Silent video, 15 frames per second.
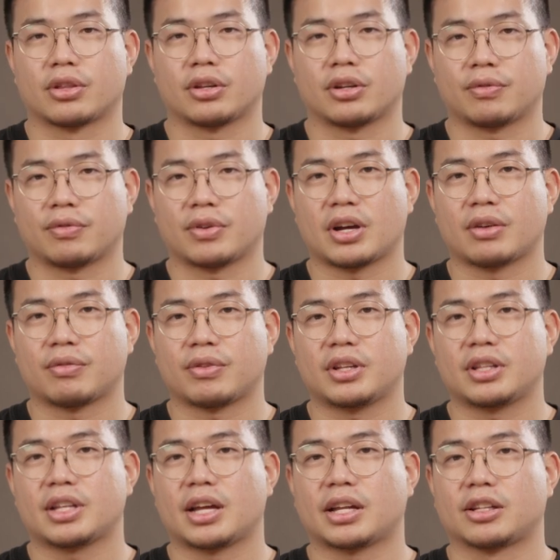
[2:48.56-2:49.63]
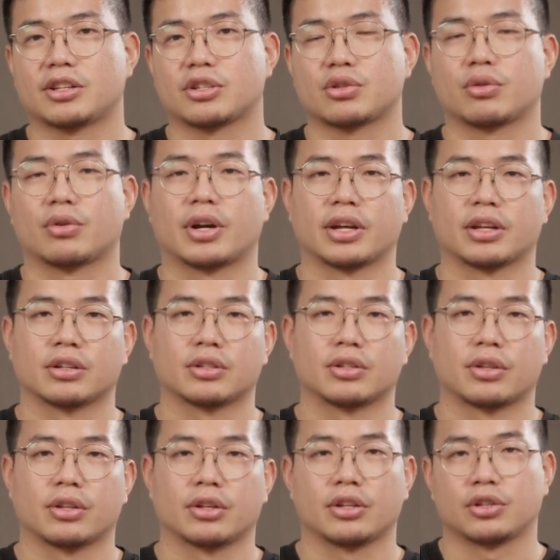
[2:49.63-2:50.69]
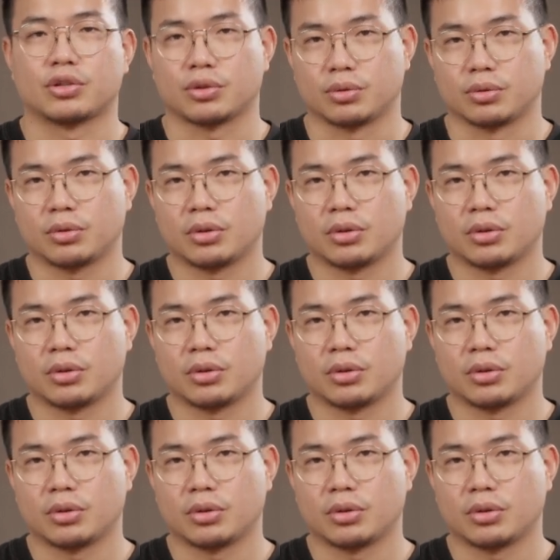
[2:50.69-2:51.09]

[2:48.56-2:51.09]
35 and the Atlas Orion 32.